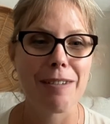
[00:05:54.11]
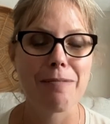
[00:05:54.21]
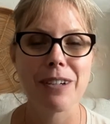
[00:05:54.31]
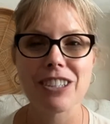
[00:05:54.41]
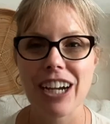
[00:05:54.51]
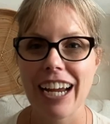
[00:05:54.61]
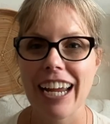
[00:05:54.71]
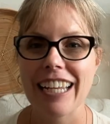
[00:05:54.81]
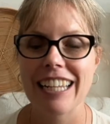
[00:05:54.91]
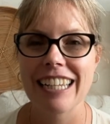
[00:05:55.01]
which
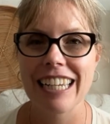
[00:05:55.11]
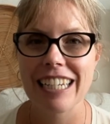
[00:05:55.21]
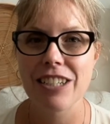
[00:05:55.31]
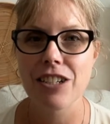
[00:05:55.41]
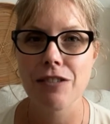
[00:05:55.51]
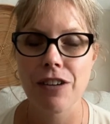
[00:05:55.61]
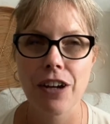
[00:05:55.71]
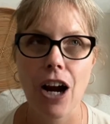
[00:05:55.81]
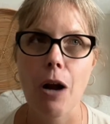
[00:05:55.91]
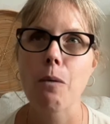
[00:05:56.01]
I need to
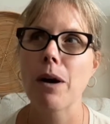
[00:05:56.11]
figure out